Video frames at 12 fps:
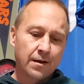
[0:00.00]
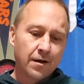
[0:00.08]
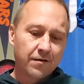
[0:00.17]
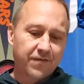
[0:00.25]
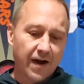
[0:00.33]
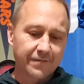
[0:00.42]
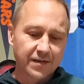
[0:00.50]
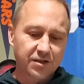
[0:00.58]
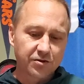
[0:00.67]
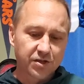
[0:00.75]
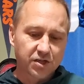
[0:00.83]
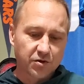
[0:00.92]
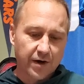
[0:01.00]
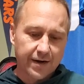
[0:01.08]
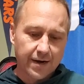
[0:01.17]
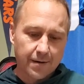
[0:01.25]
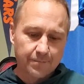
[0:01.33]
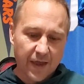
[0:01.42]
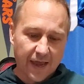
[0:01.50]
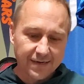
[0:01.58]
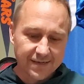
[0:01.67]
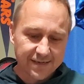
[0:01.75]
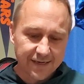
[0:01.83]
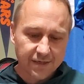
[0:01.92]
5 and 2 straight up and
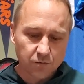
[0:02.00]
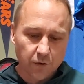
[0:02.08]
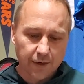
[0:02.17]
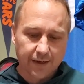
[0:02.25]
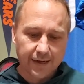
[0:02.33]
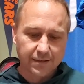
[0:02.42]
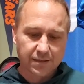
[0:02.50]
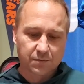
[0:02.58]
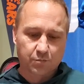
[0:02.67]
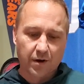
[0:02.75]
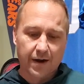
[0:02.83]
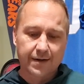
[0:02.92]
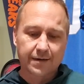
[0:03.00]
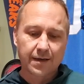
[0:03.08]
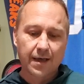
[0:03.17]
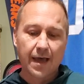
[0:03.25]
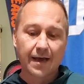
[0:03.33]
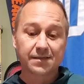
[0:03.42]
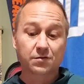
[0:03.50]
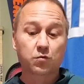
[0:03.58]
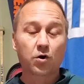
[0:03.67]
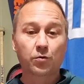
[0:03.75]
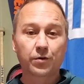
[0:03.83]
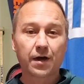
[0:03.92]
6 and 1 against spread as
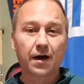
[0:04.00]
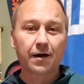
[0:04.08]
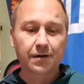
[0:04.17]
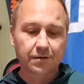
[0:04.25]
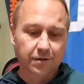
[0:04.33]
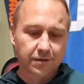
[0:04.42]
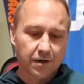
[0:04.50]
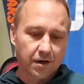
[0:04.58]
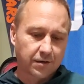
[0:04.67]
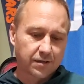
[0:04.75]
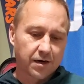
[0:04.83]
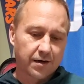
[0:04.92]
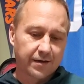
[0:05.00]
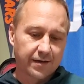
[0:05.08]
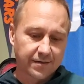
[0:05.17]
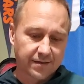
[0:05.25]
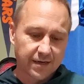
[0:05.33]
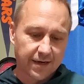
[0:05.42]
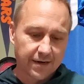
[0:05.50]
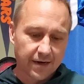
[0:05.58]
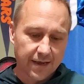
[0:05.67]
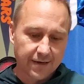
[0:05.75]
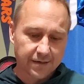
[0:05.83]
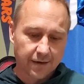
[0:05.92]
road underdogs is
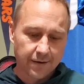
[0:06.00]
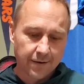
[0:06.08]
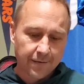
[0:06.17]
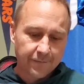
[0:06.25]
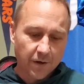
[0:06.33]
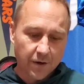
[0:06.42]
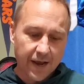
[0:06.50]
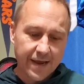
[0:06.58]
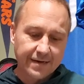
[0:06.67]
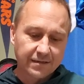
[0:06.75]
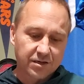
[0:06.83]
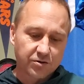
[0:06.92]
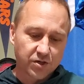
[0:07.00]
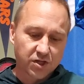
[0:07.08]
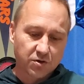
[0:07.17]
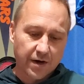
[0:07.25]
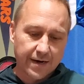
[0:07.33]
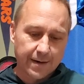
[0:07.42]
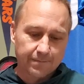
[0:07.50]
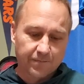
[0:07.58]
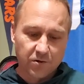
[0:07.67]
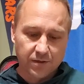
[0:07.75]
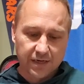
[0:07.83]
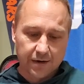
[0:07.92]
Atlanta. They are 8 and 2 straight up
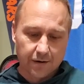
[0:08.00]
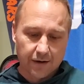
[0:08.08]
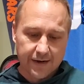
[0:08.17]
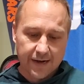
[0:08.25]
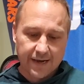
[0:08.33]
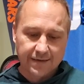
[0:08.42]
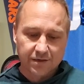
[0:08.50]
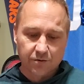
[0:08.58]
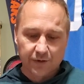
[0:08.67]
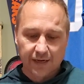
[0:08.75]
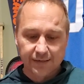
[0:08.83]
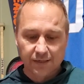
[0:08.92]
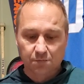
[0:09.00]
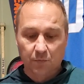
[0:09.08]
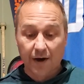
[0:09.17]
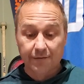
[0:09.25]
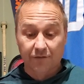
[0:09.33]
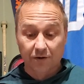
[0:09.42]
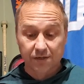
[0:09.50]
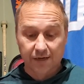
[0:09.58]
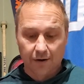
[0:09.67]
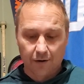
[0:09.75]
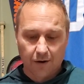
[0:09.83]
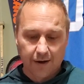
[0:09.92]
versus Carolina, 8 and 2 against spread versus
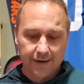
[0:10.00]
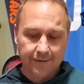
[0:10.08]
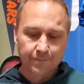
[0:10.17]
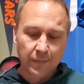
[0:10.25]
Carolina.